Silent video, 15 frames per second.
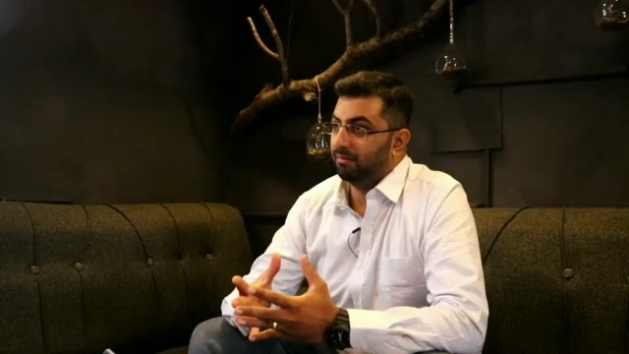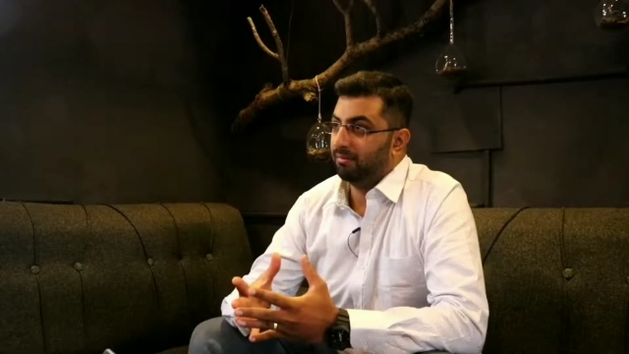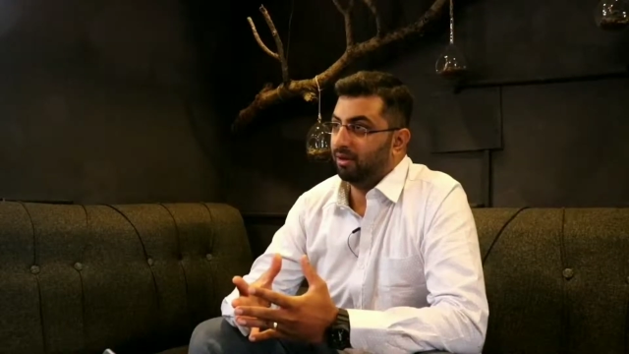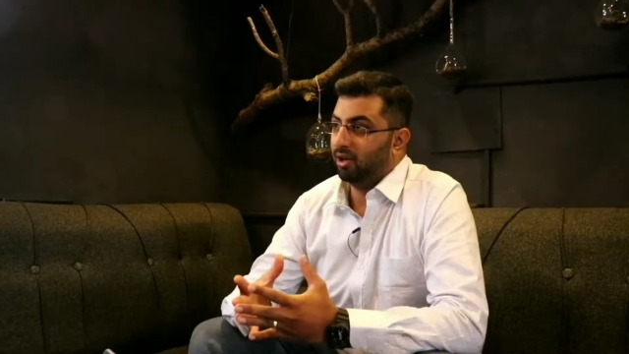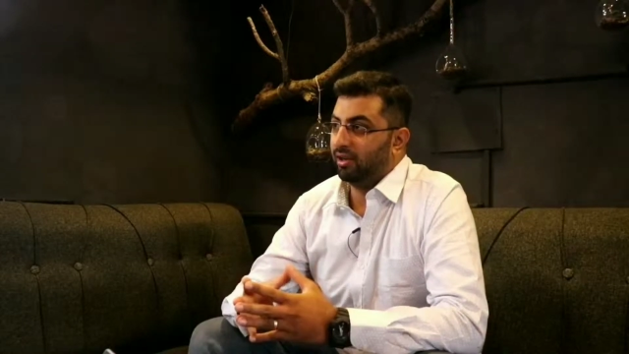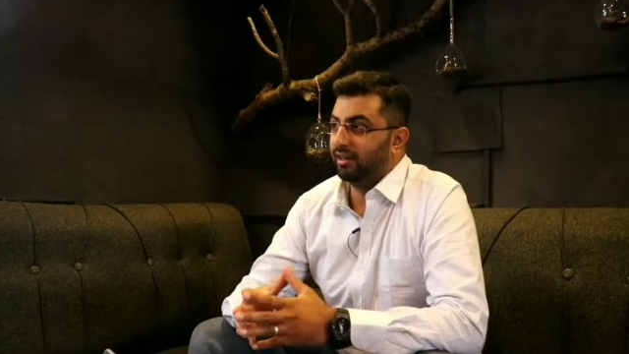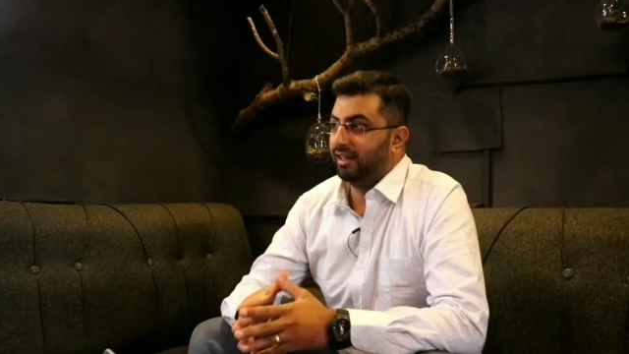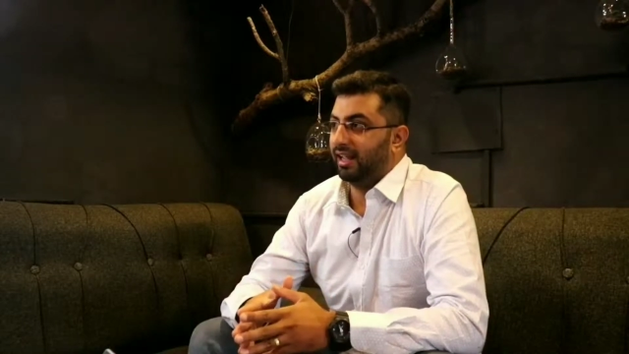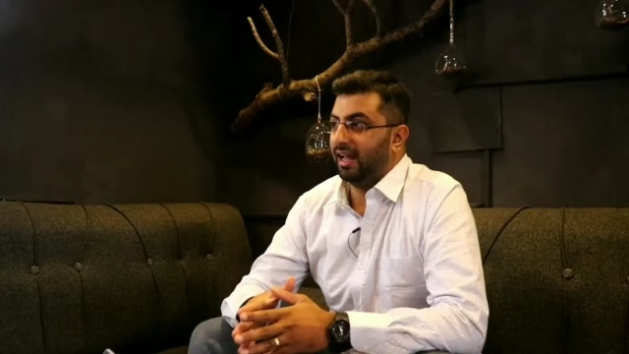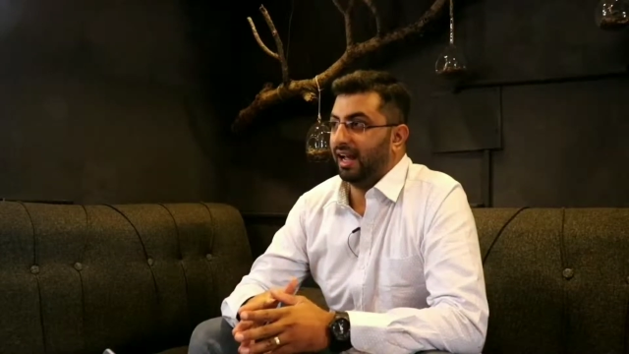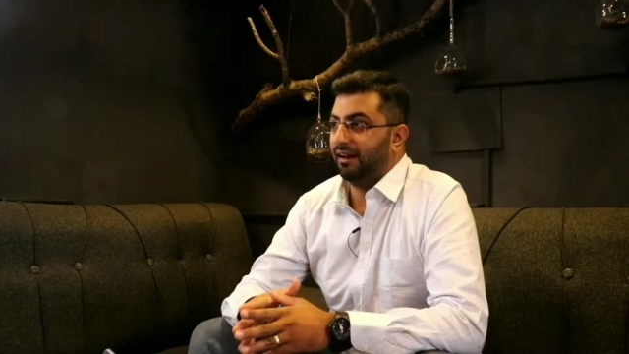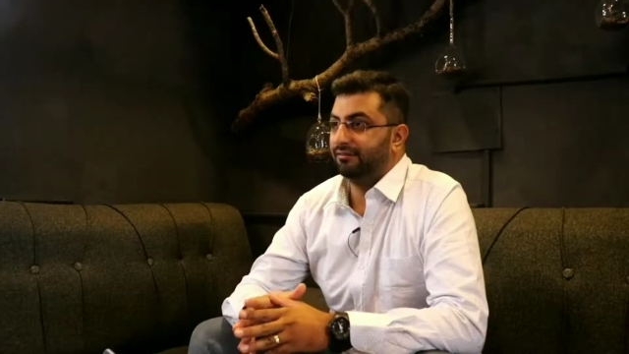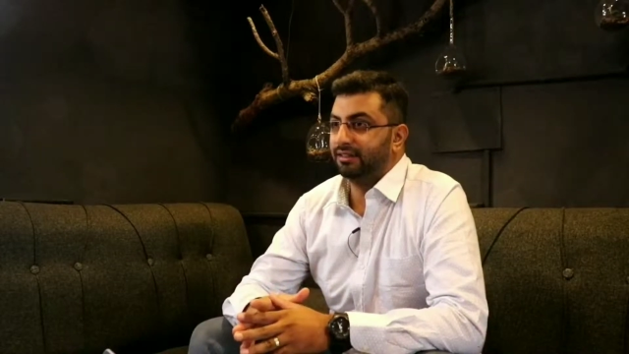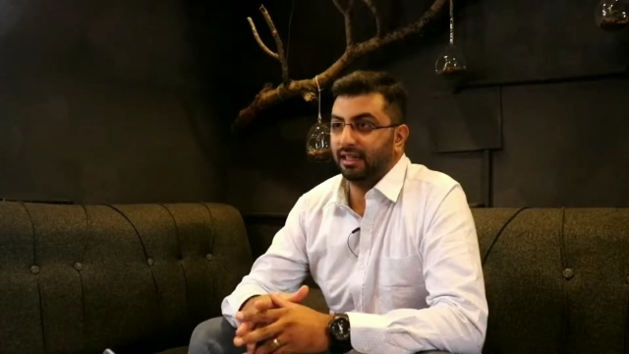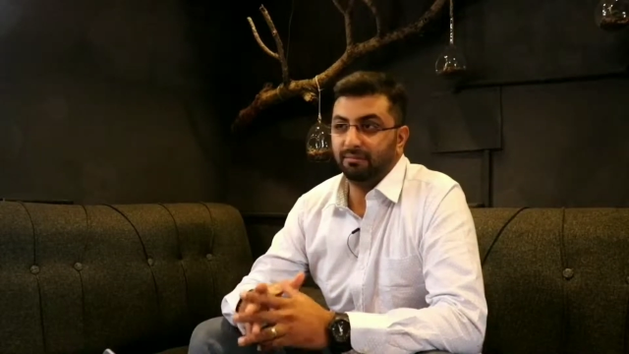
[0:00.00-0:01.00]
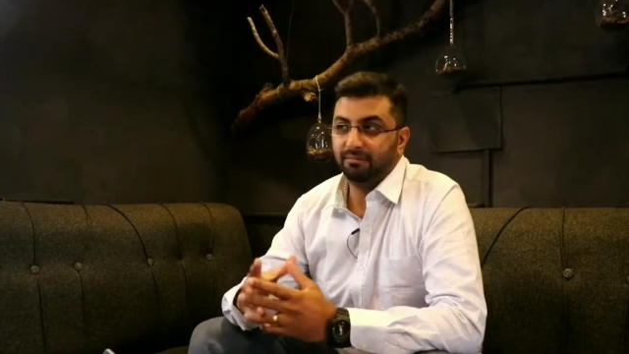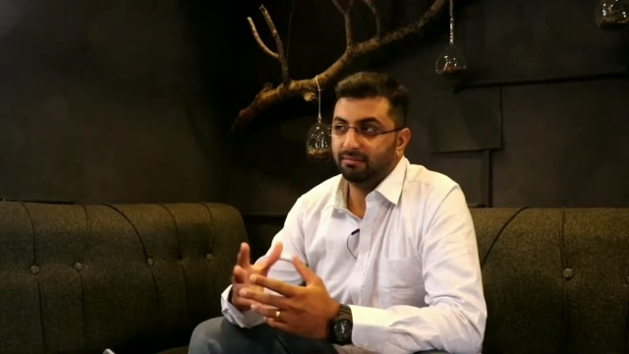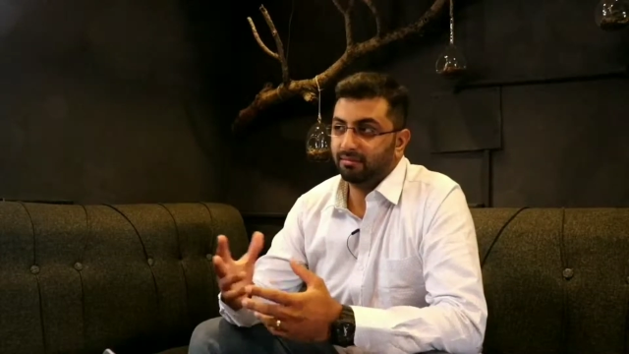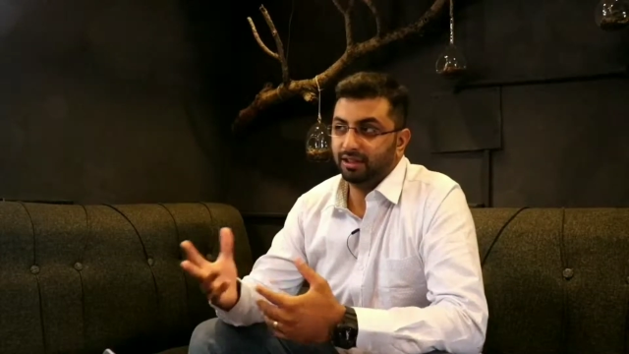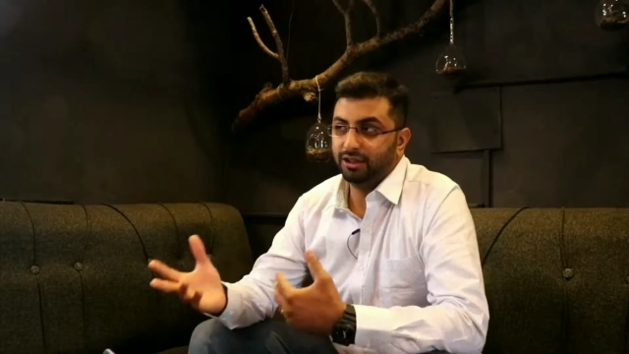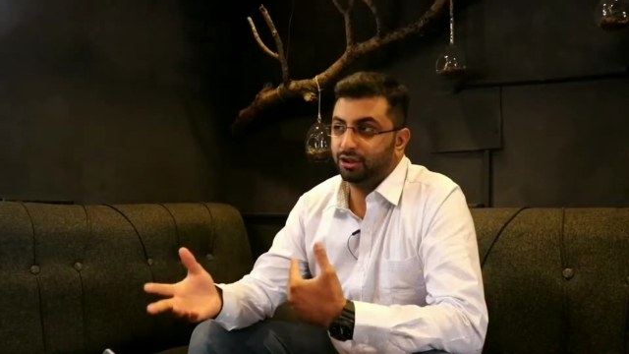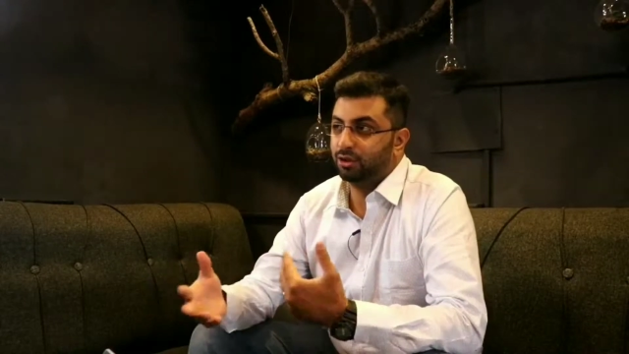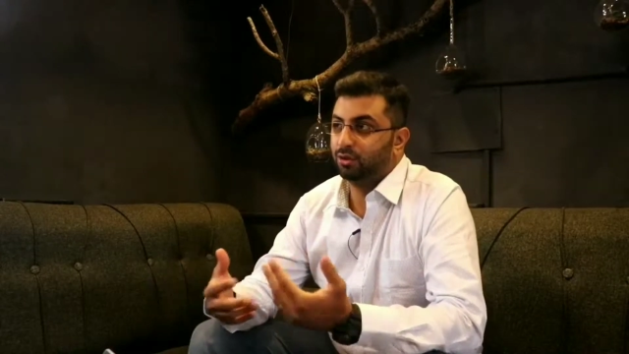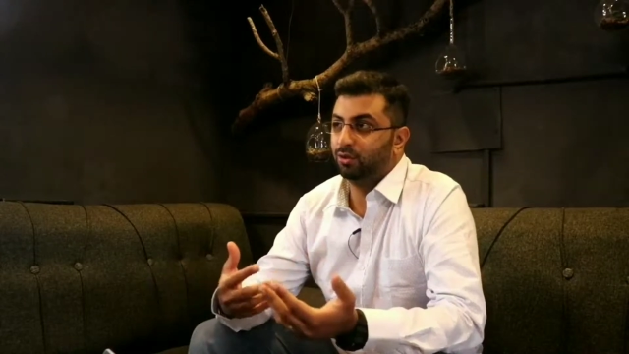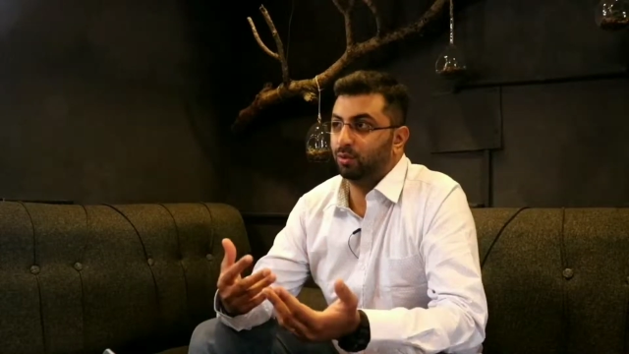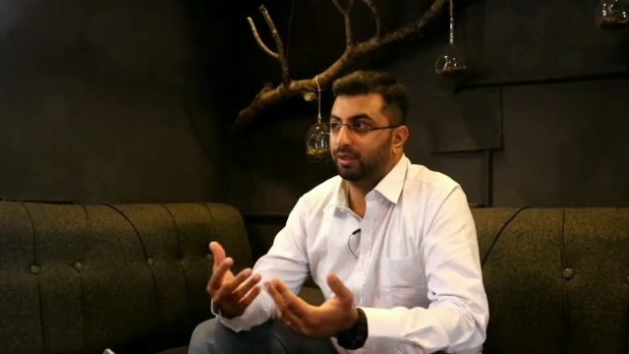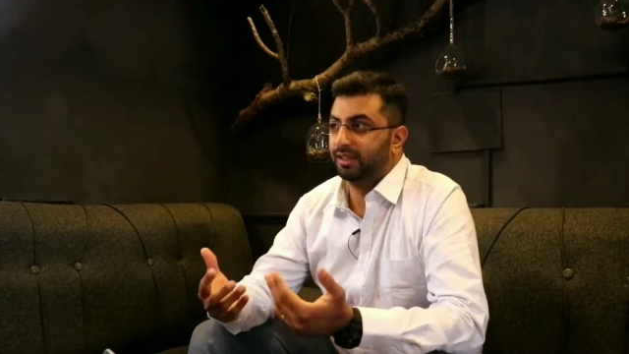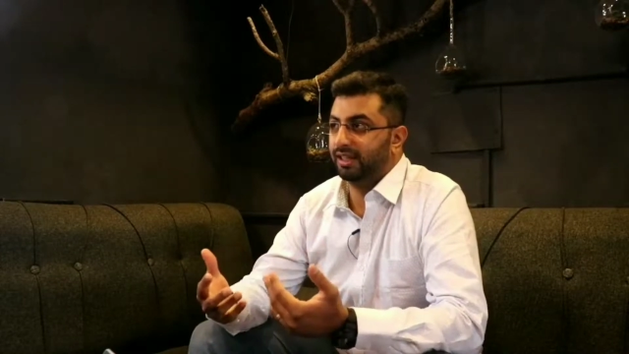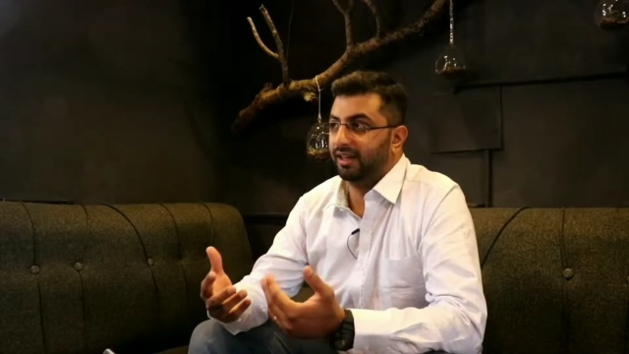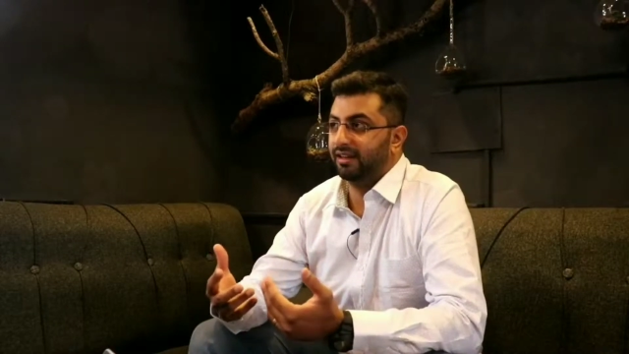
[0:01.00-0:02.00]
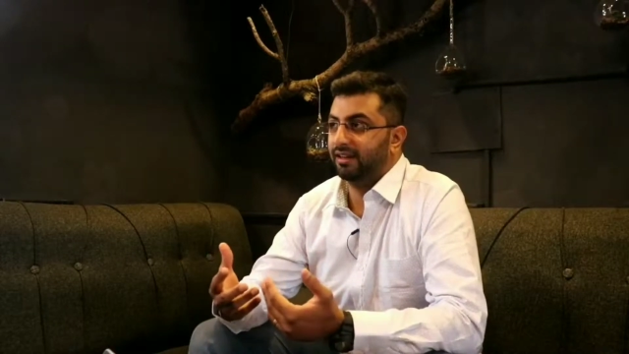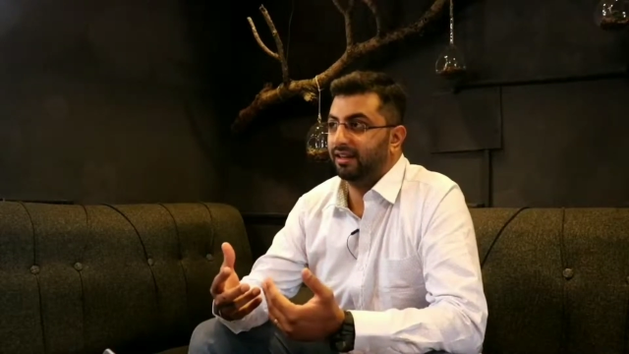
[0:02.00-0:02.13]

or they have some issue with it,